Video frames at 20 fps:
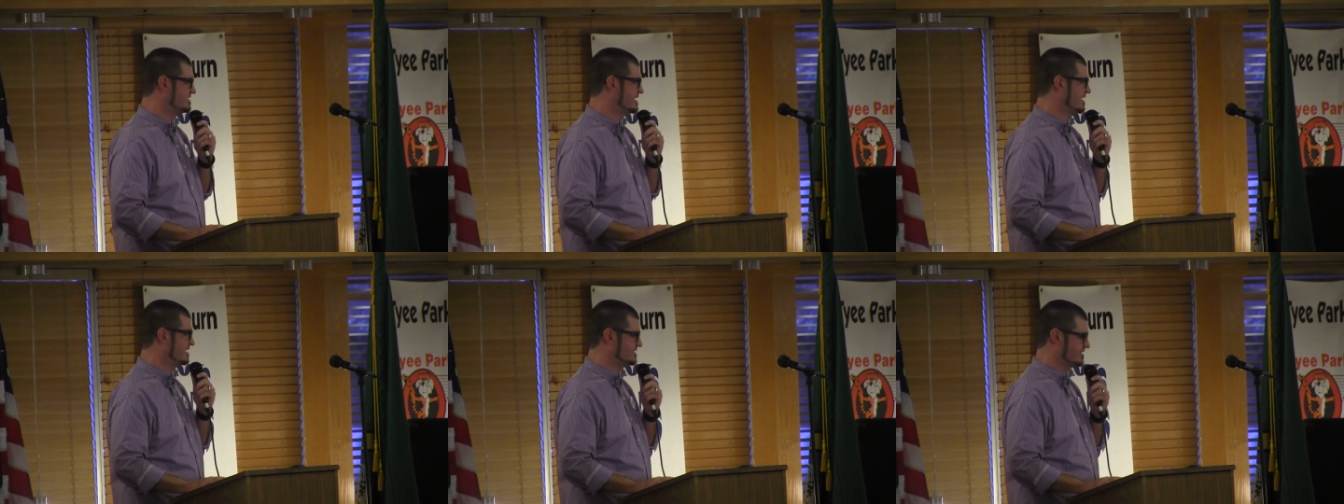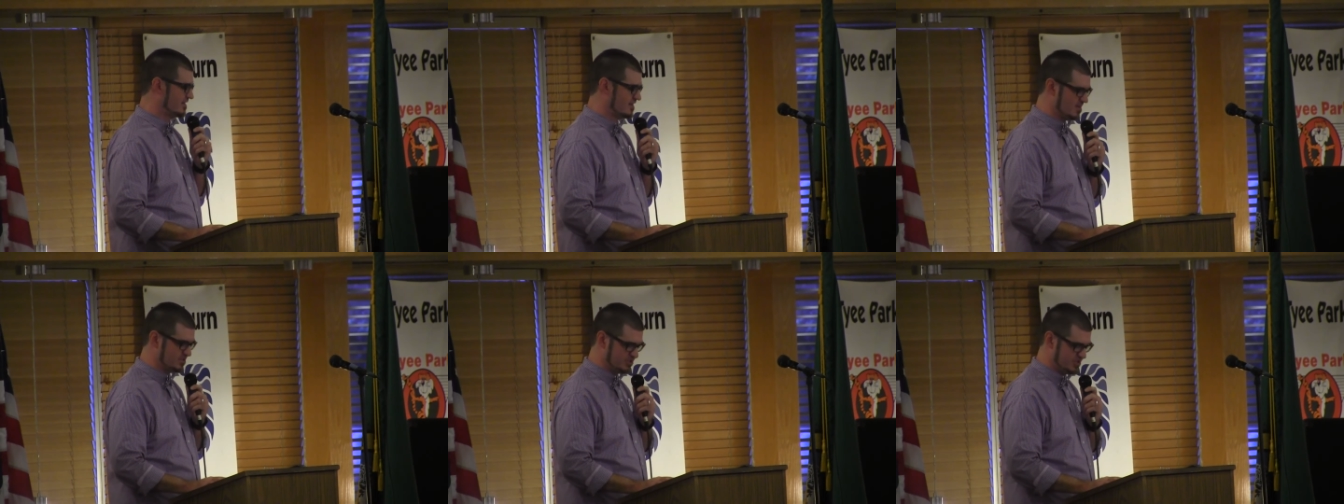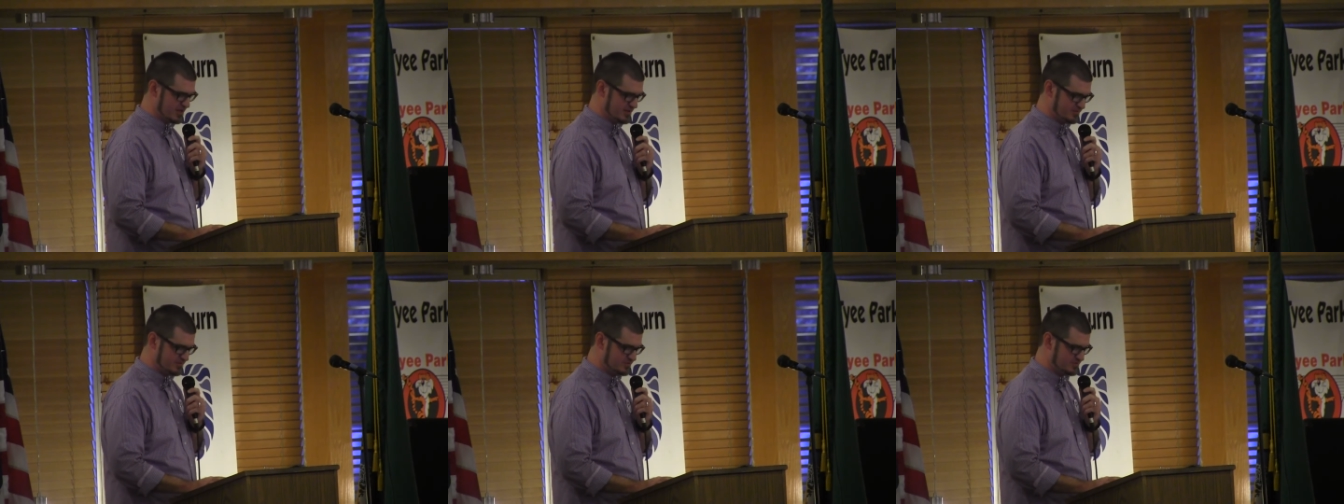Dennis
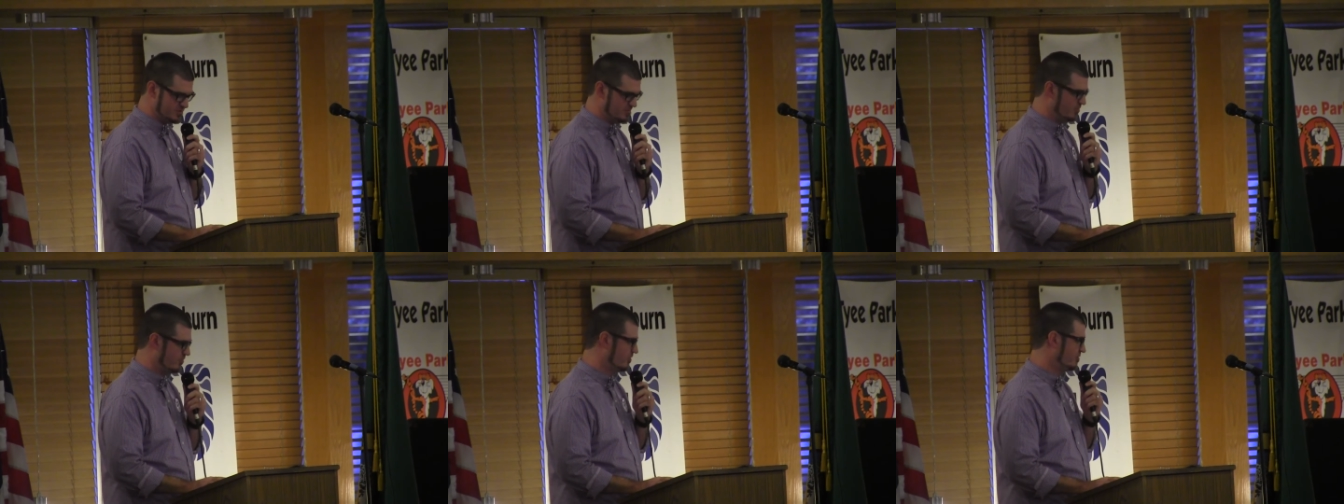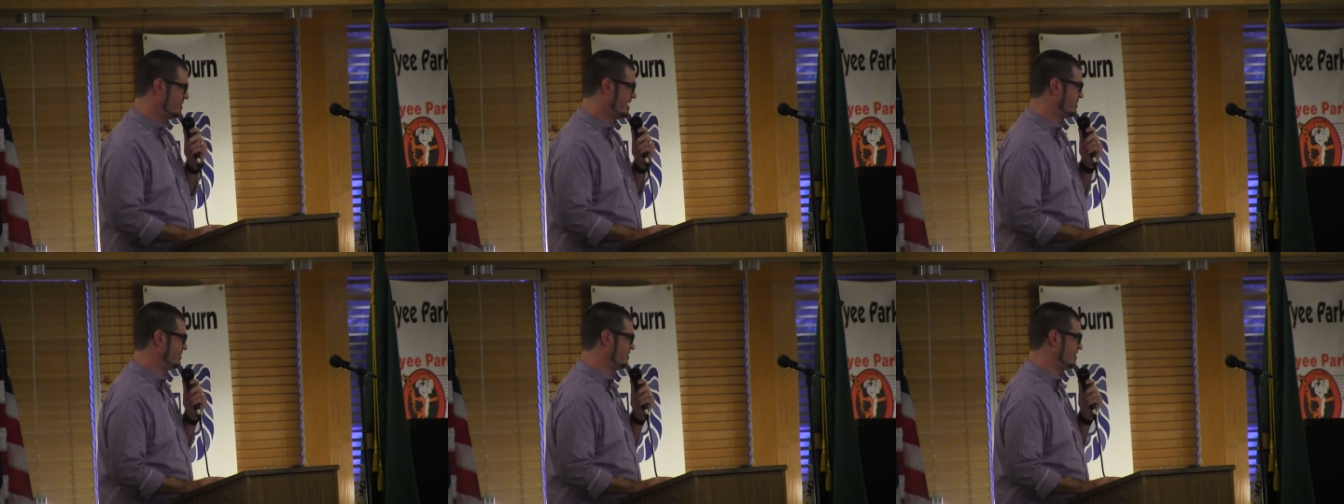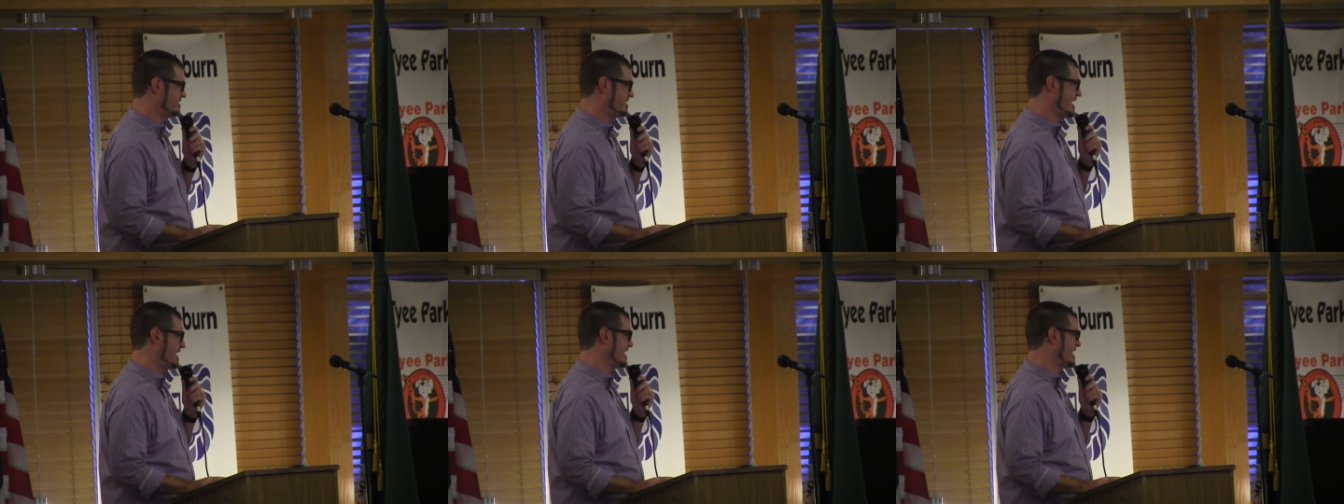Higashiyama, who's a board member
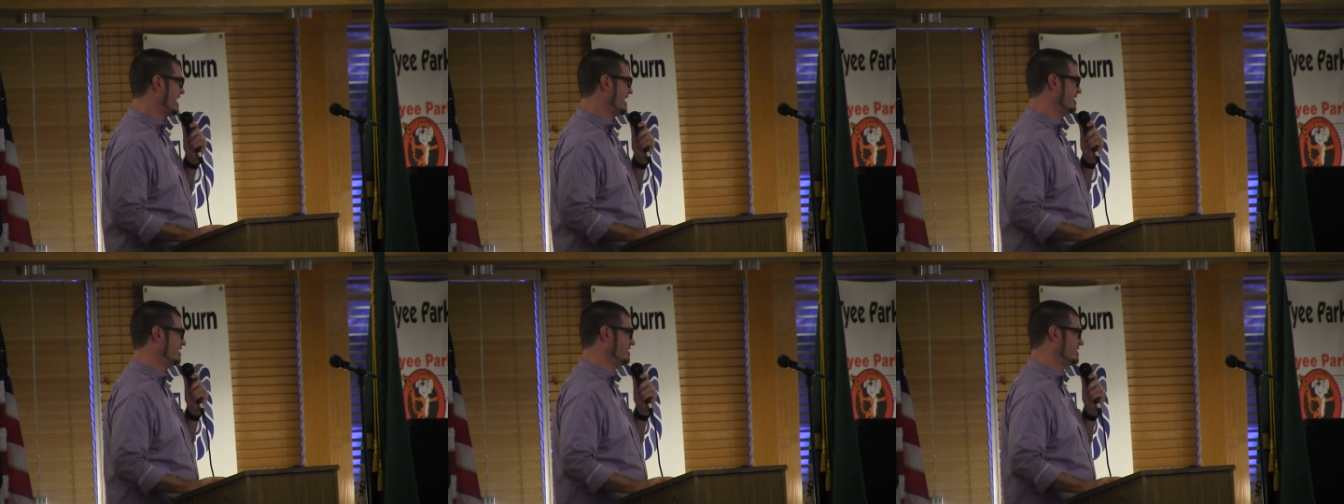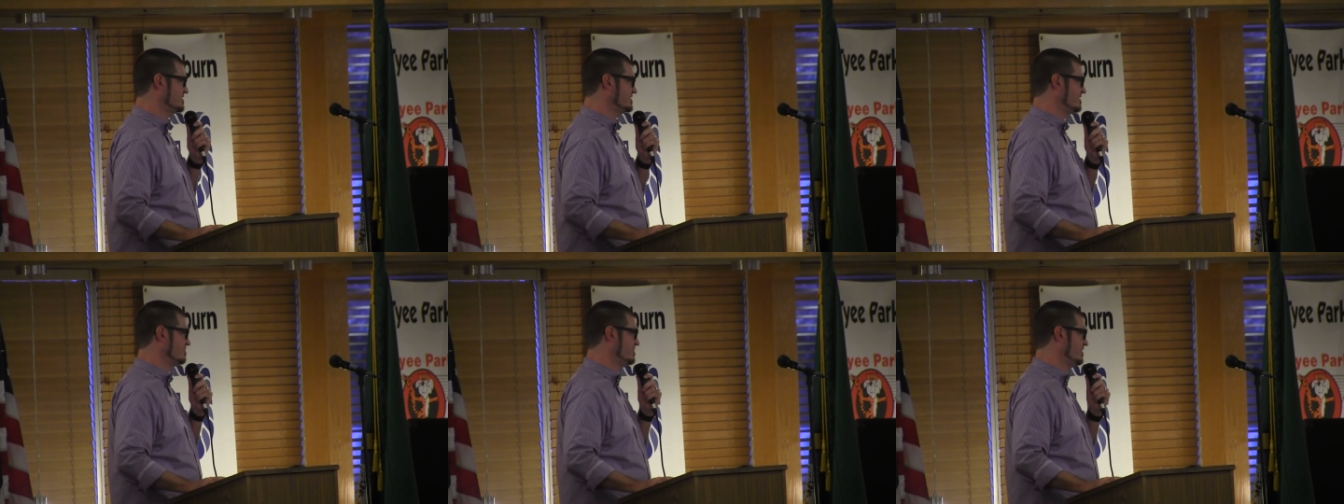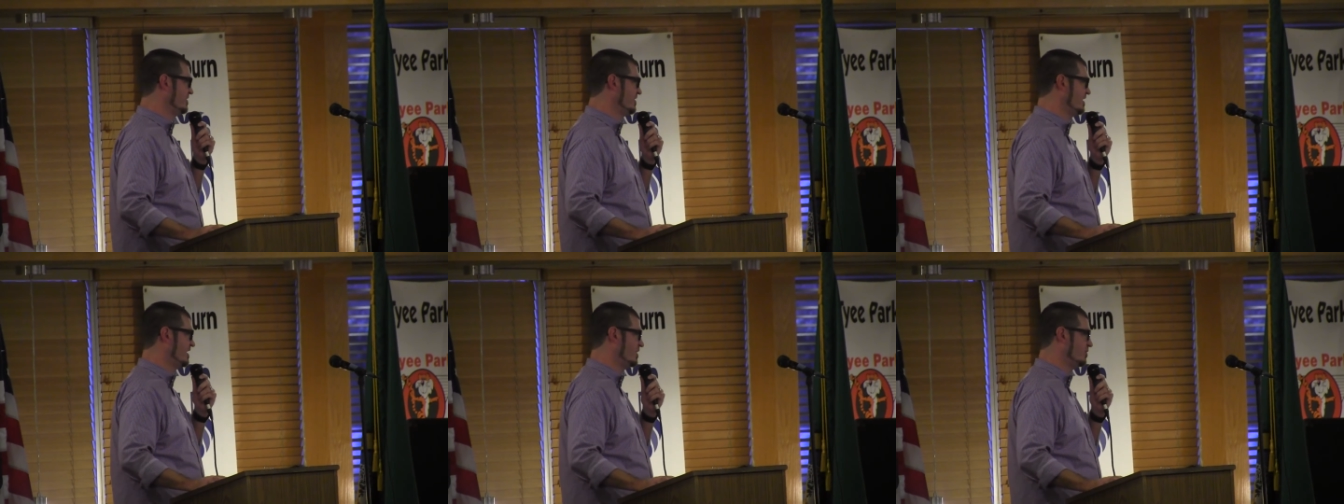and dedicated to this
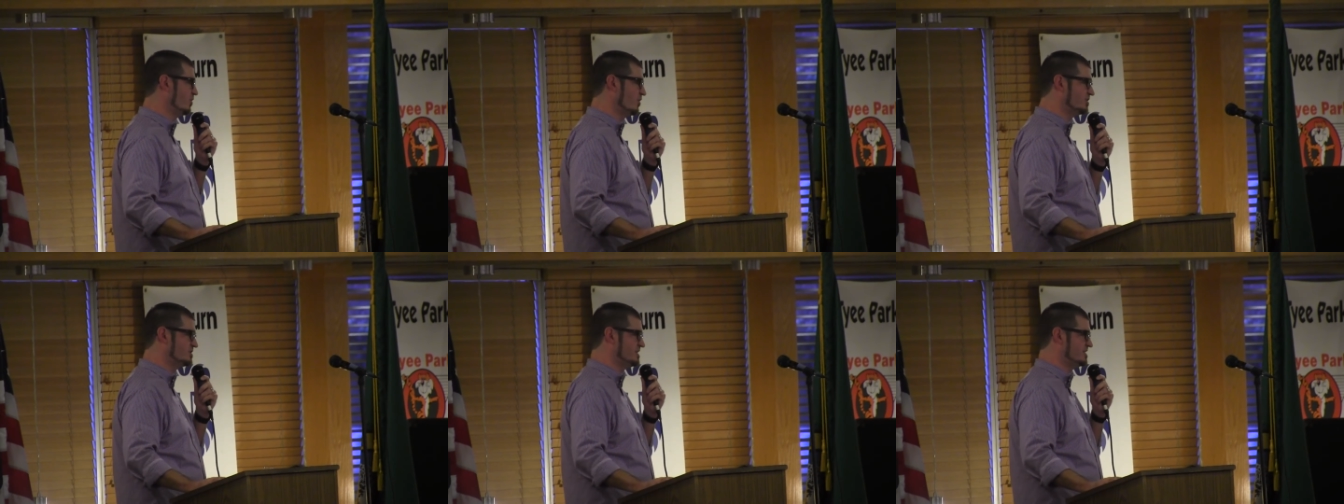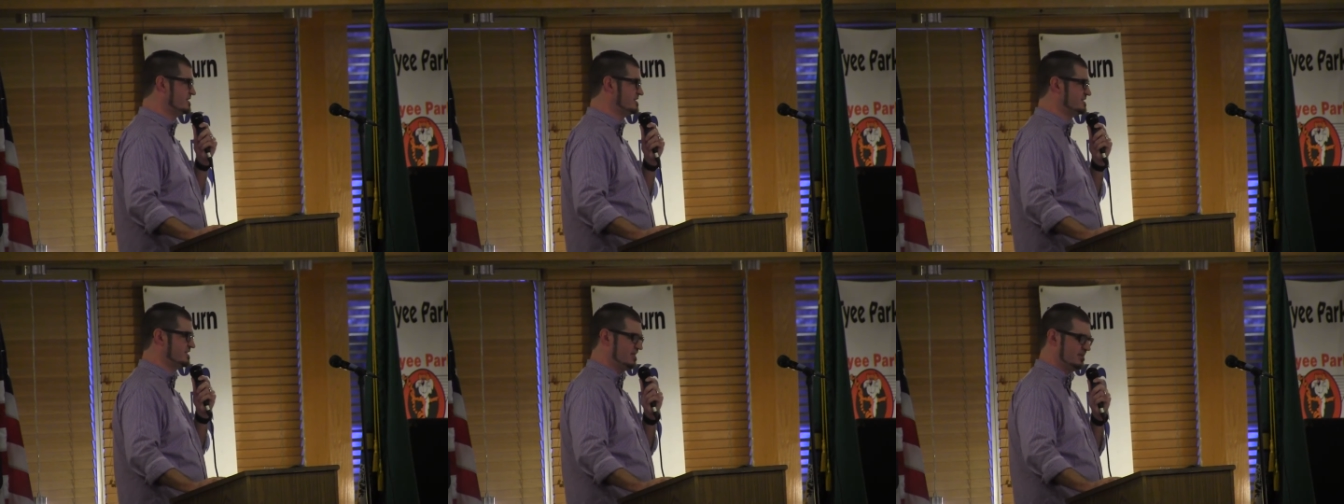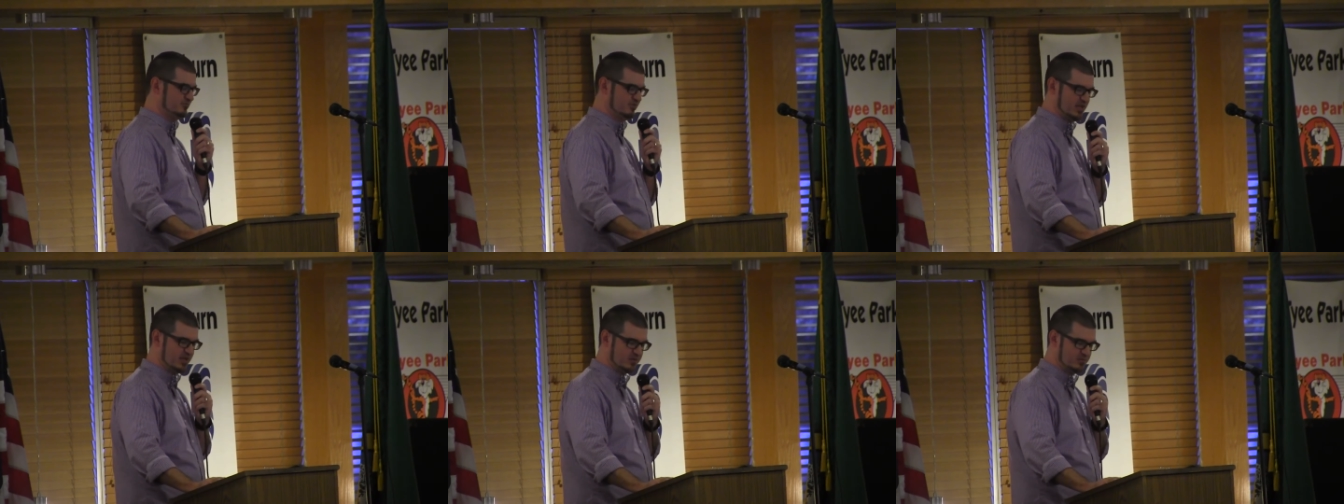community, works at the
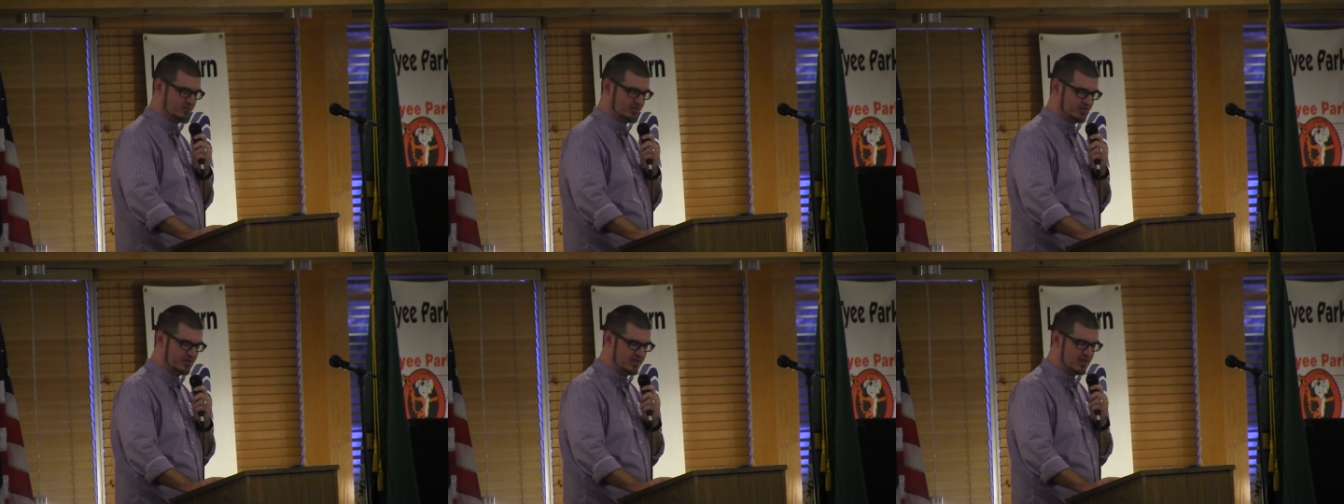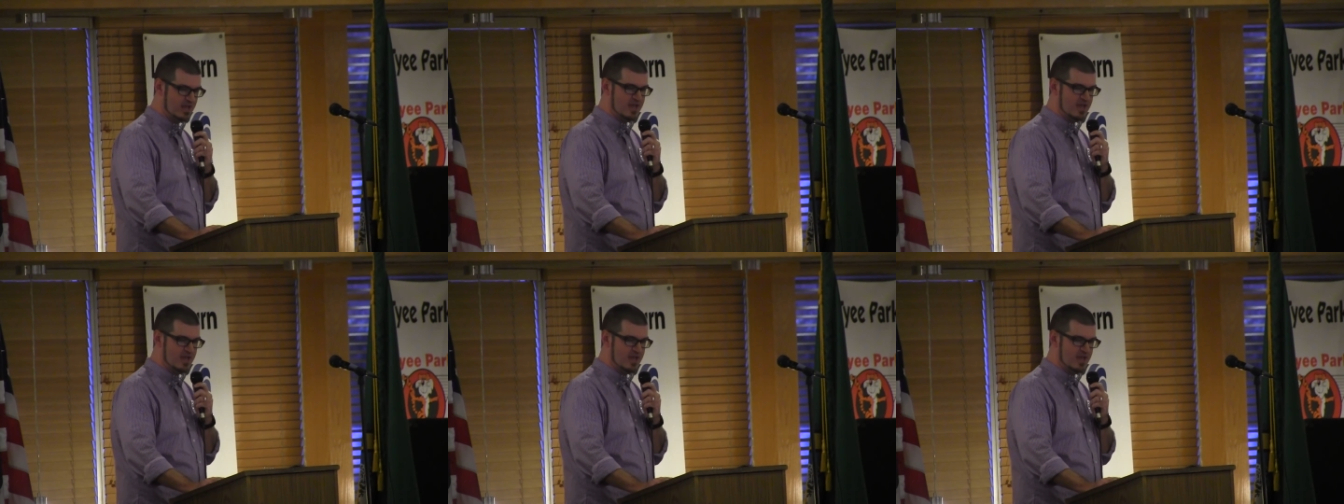city of Lakewood